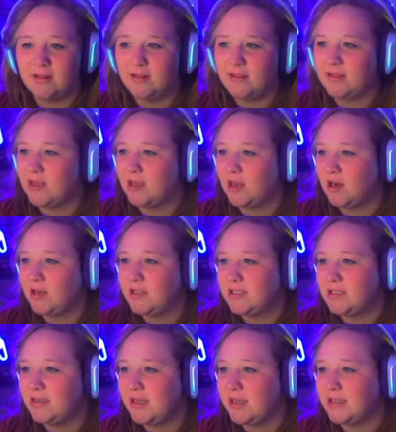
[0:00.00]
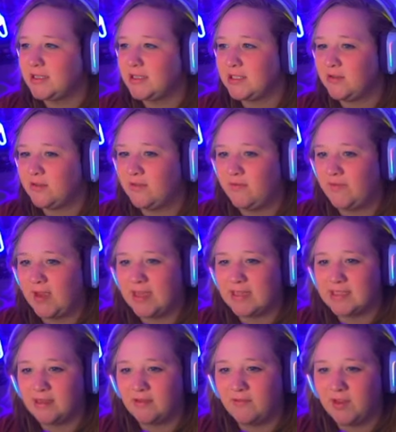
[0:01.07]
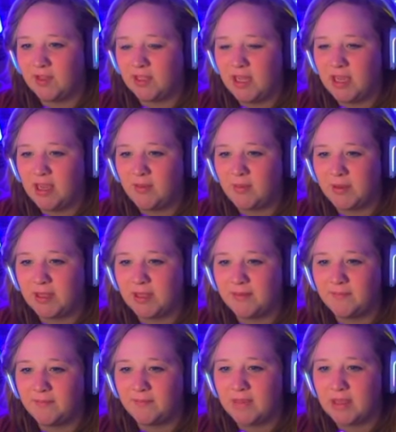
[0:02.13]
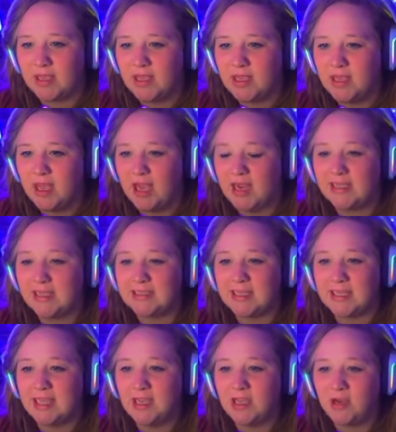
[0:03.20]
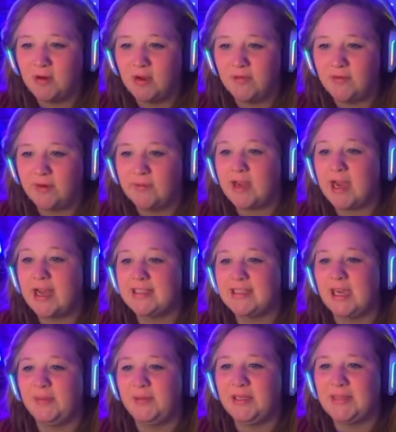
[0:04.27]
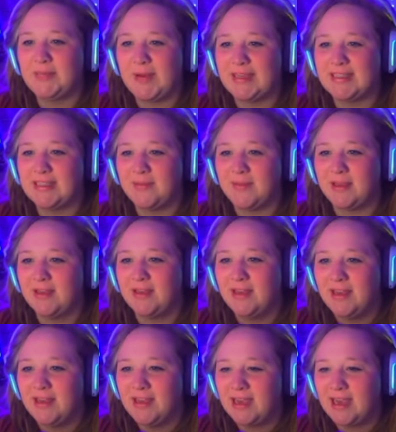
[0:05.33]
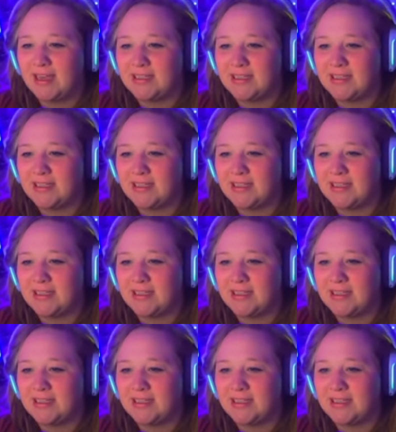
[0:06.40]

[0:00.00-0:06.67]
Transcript: the yard sale ends so fast, I feel like, but... I guess it can't go on forever. Katya, please buy something. Uh-huh. Katya